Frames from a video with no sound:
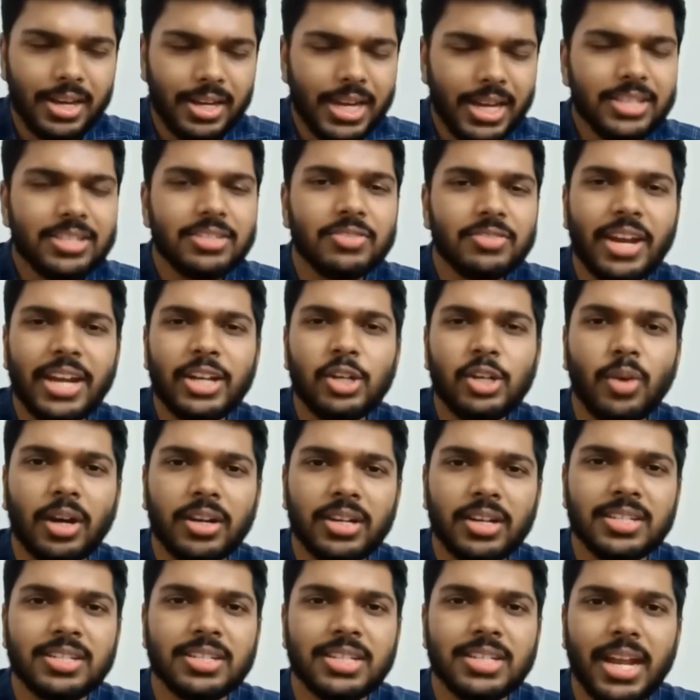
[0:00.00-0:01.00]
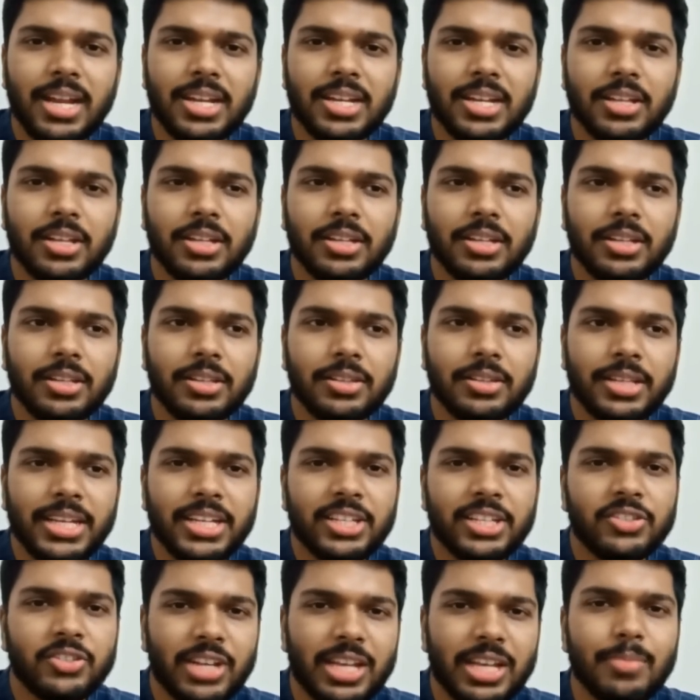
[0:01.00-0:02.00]
Let's try to understand
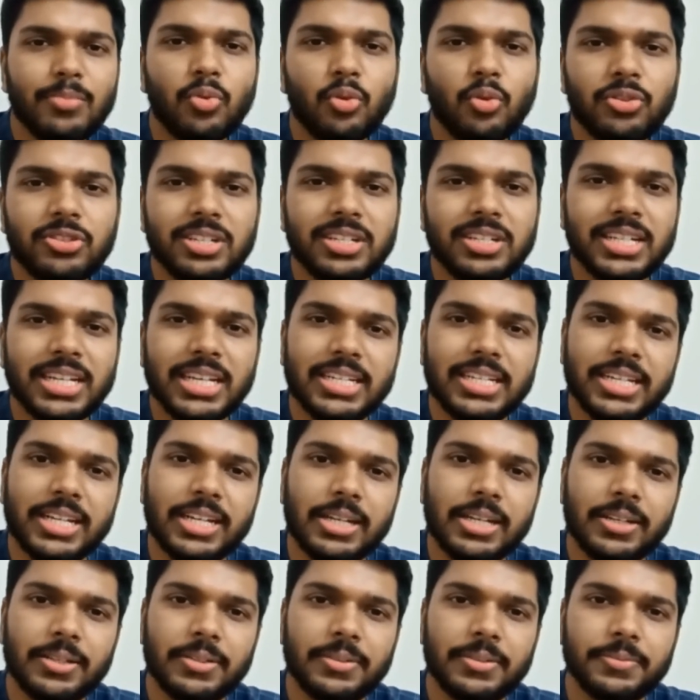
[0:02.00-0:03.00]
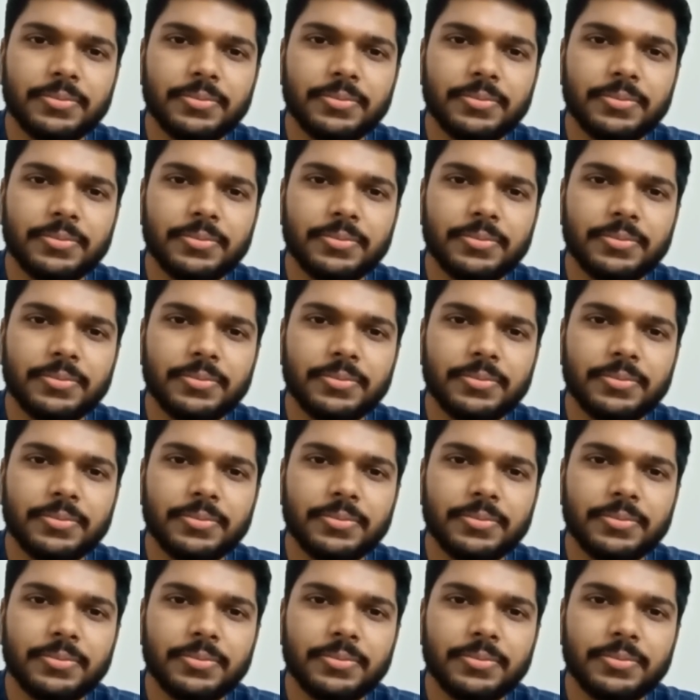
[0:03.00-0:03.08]
these three modes in detail.